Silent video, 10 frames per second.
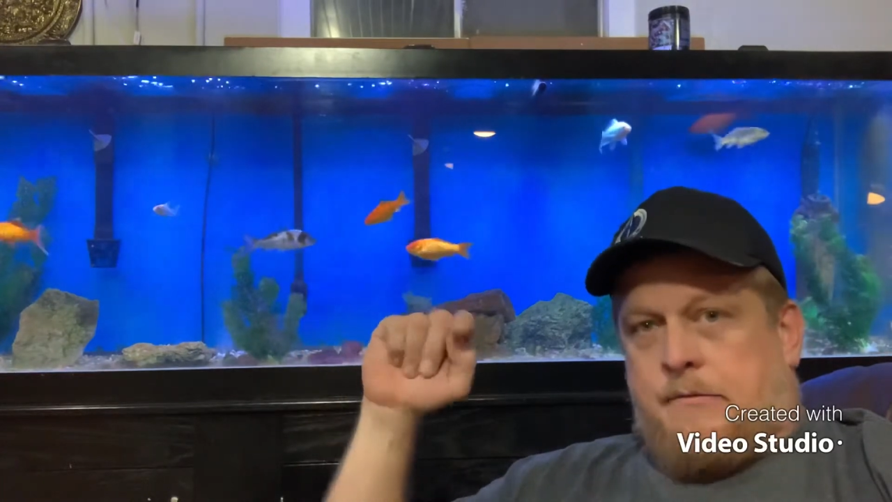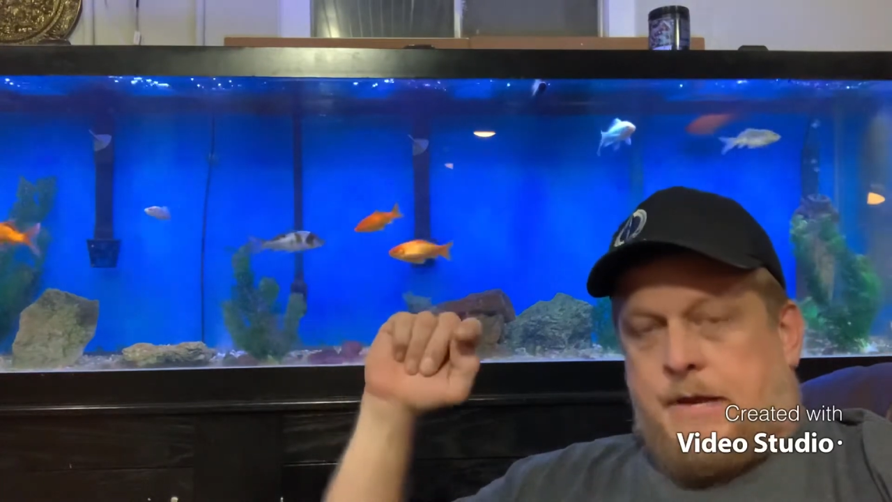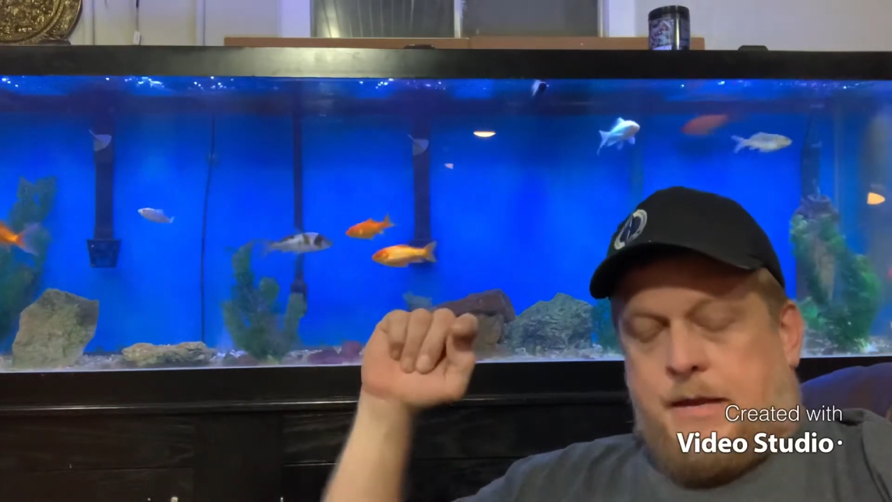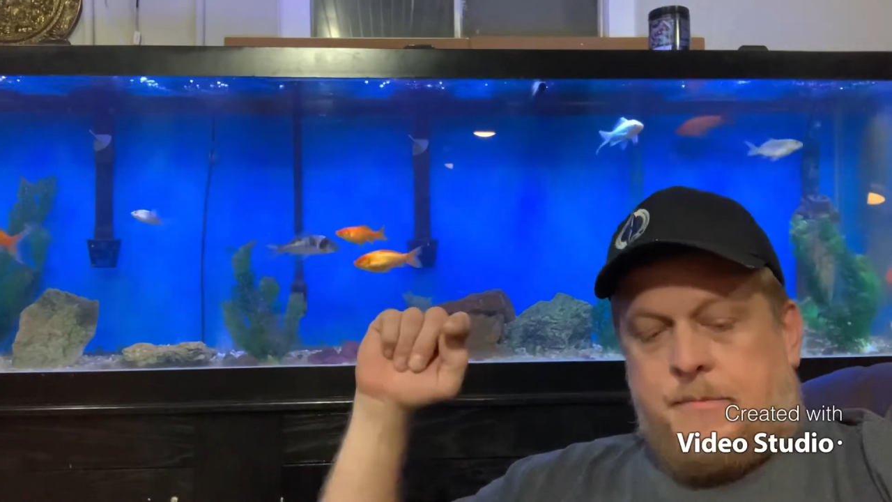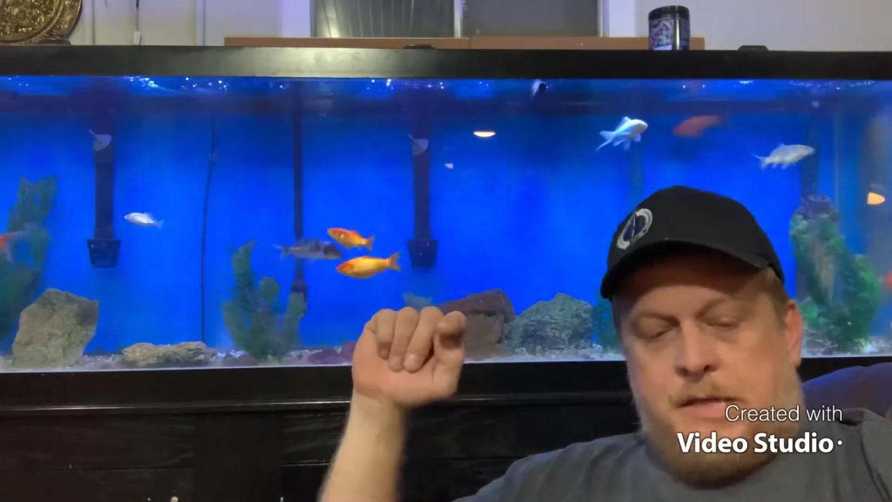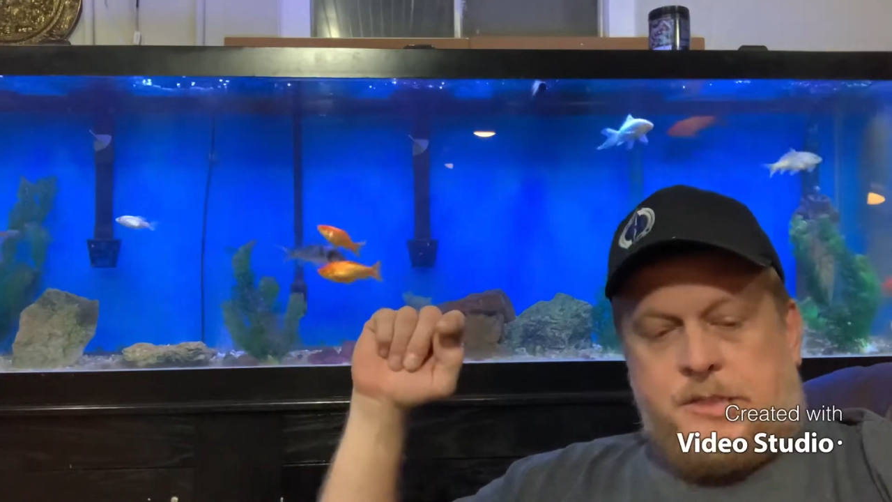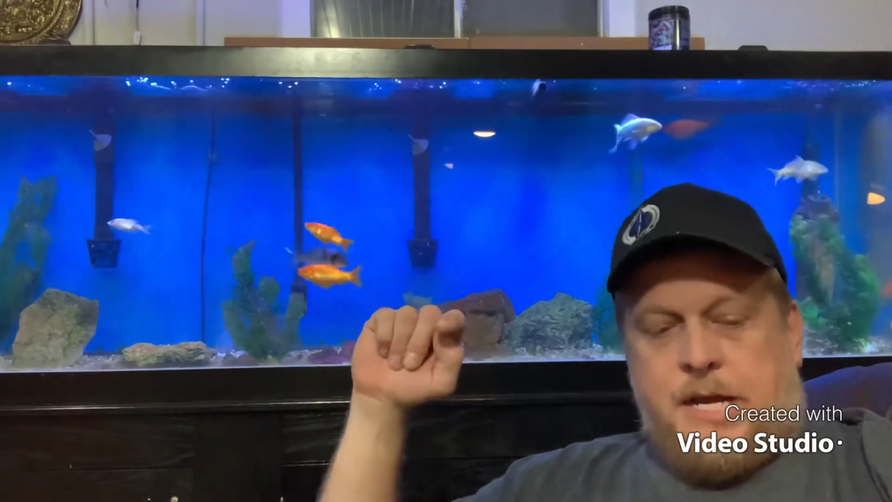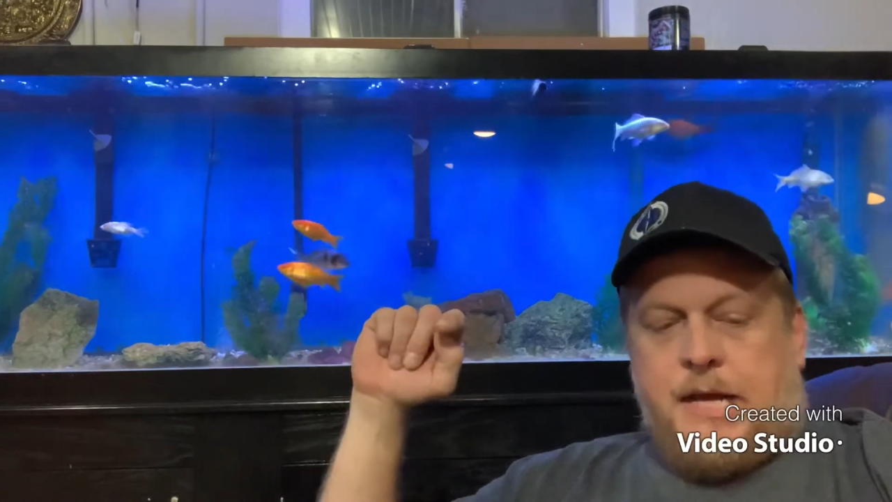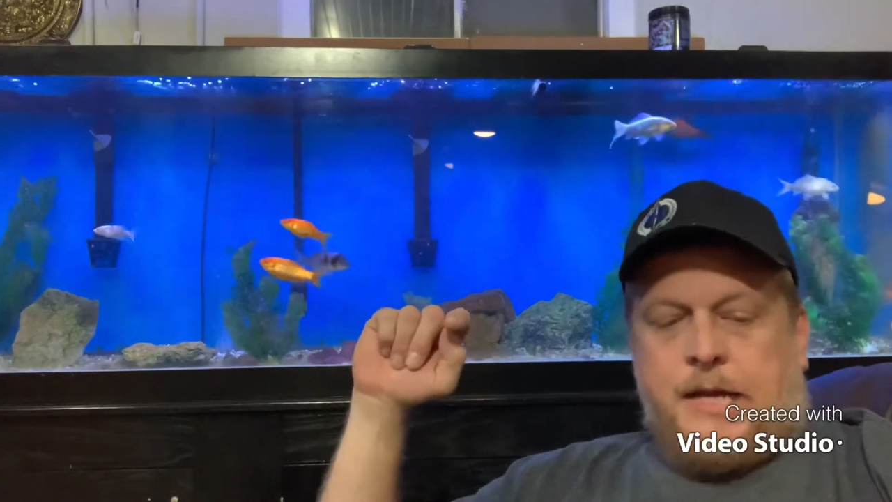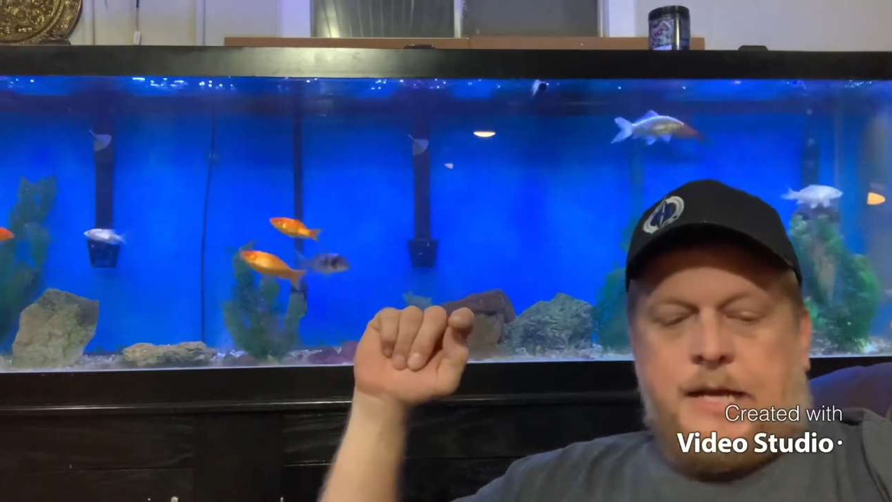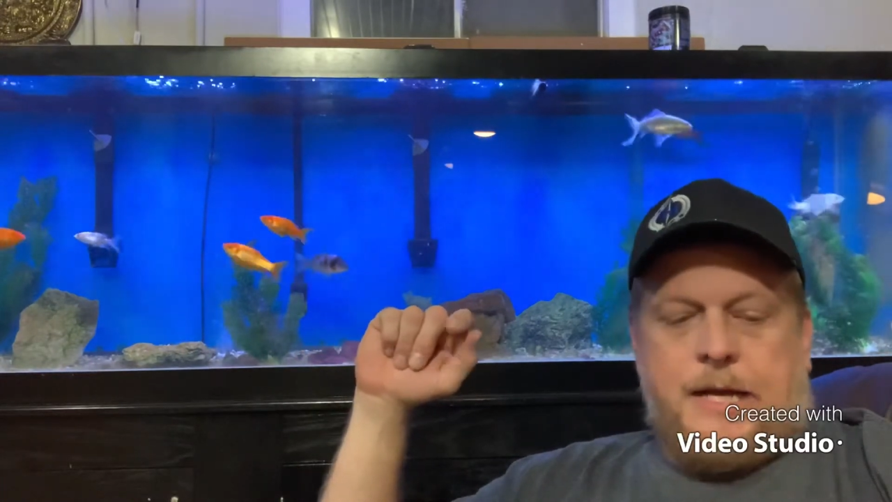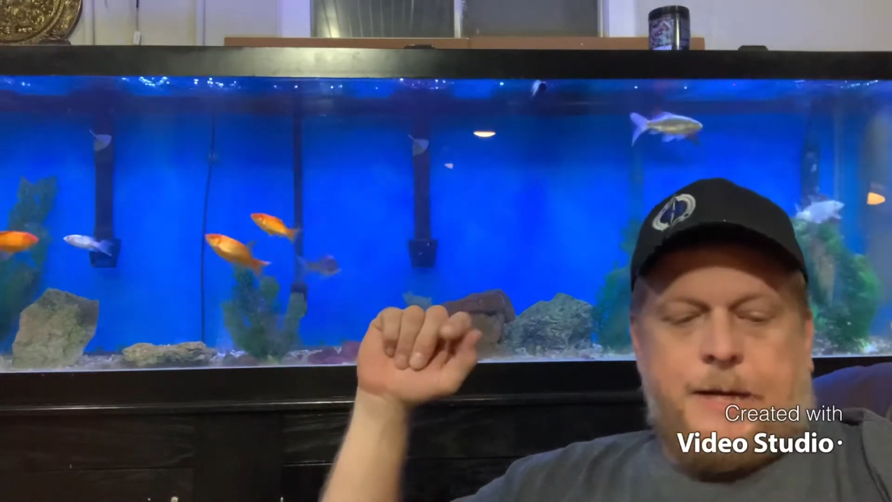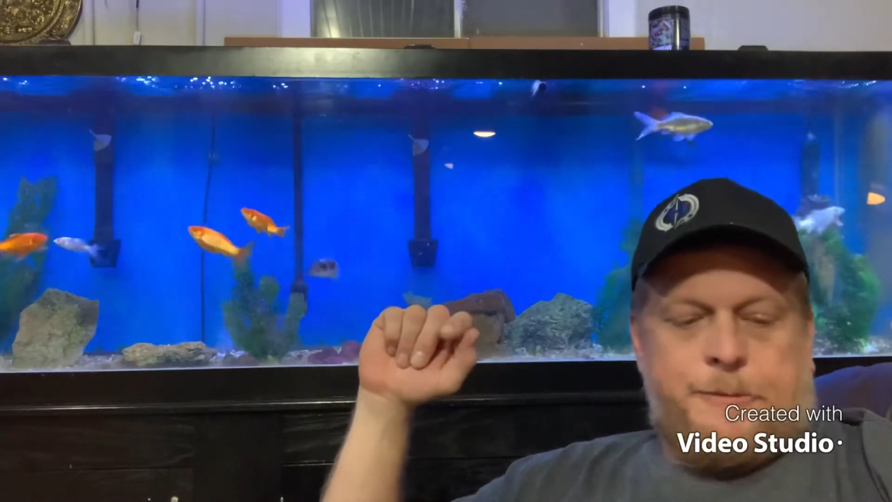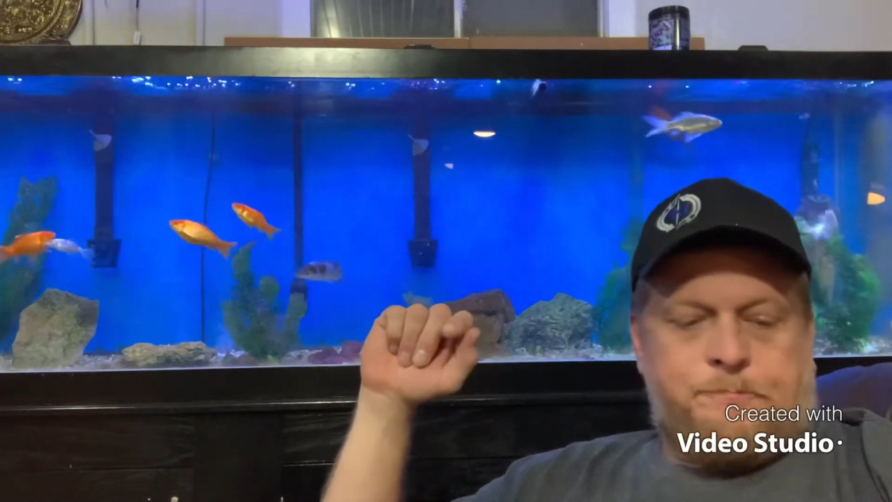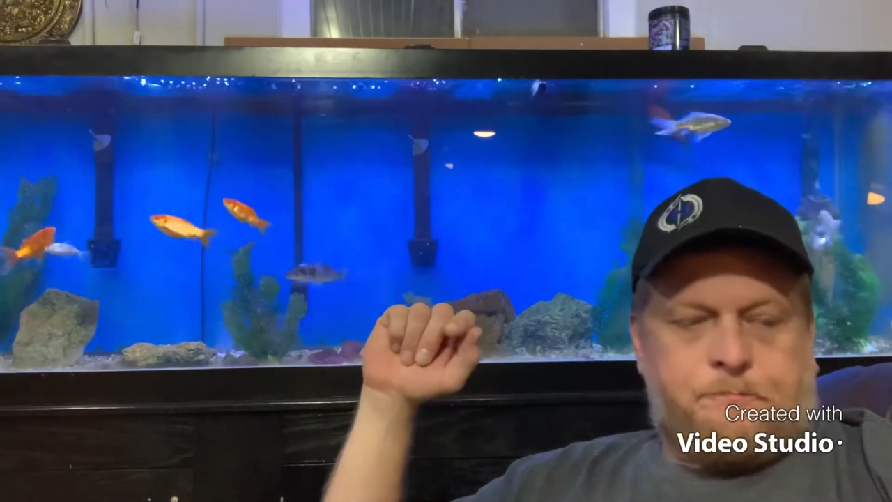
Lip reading: recommend checking it out.